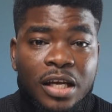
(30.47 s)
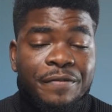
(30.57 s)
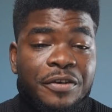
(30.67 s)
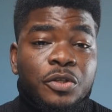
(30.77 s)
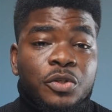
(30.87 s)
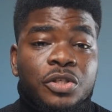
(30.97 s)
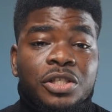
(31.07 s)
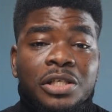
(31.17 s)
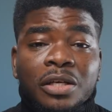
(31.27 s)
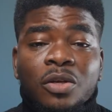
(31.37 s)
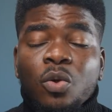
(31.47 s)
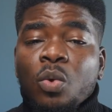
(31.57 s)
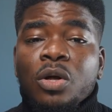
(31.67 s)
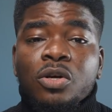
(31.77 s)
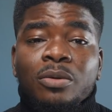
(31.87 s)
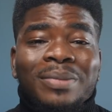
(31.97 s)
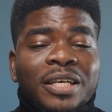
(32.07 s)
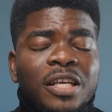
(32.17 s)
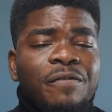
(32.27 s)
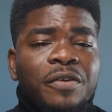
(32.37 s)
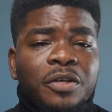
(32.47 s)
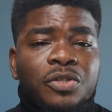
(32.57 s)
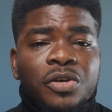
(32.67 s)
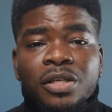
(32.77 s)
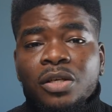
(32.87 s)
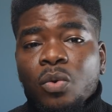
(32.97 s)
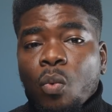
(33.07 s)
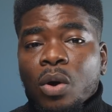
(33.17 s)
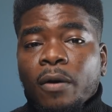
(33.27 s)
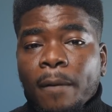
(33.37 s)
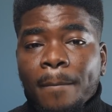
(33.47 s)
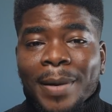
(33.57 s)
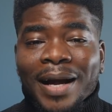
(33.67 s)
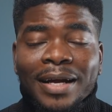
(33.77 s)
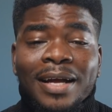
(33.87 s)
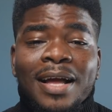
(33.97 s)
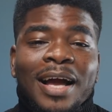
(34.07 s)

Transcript: If you're new to the channel, welcome, and if you're returning, welcome back.